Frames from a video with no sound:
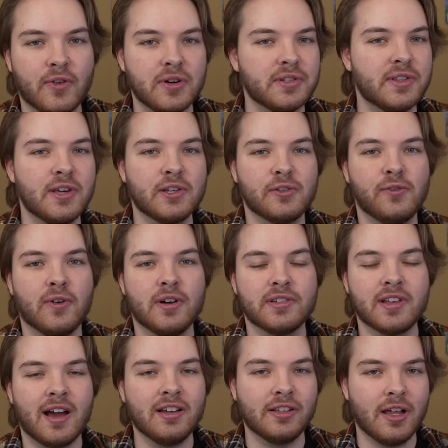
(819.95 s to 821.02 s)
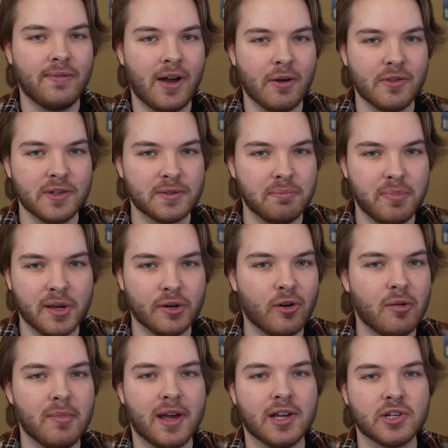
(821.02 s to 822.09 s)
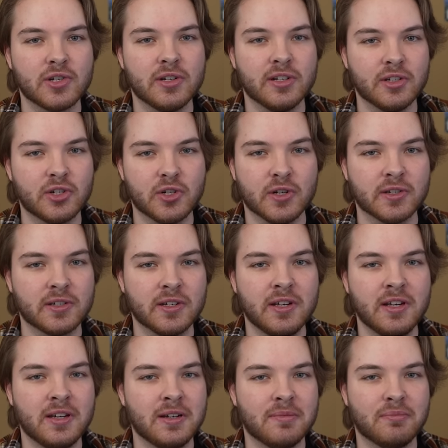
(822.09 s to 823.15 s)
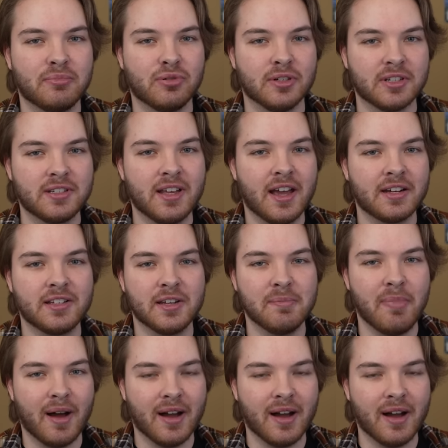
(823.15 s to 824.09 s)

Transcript: First things first, I love how this big old mansion is just protected